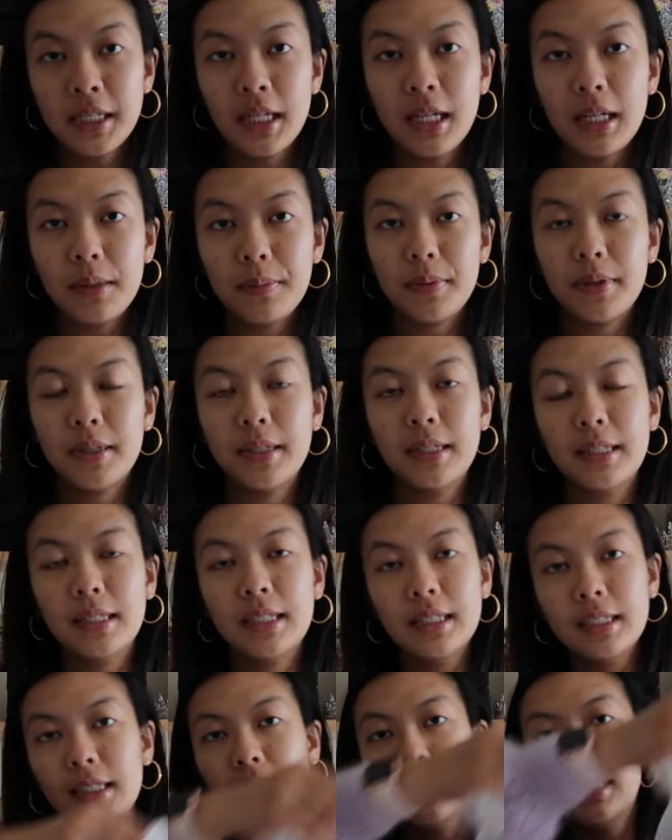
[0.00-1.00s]
up
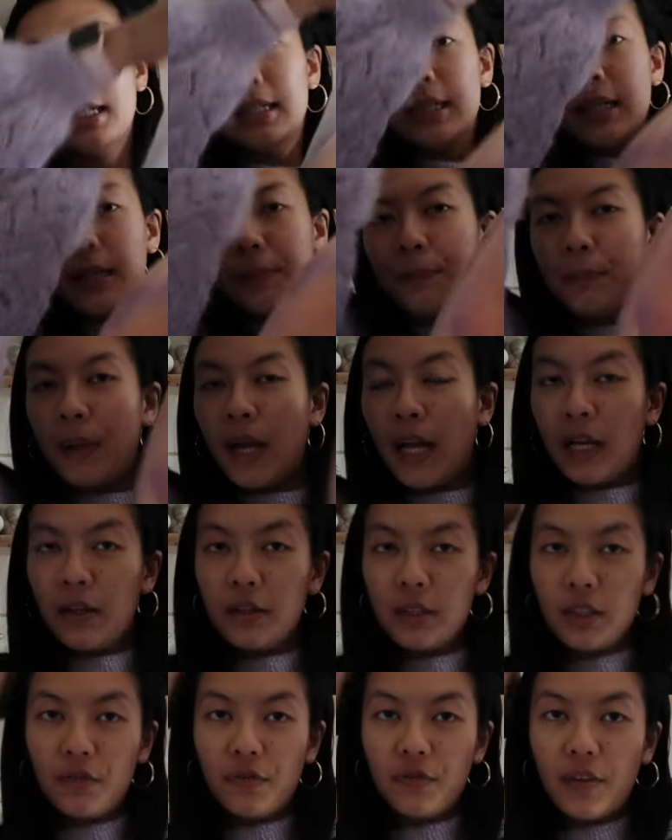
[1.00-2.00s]
a
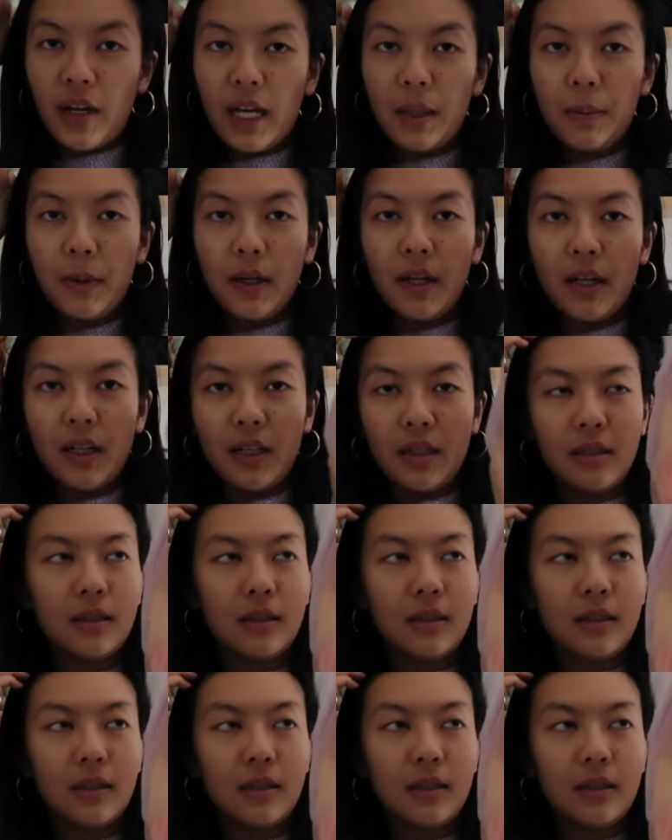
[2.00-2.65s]
pound of fiber.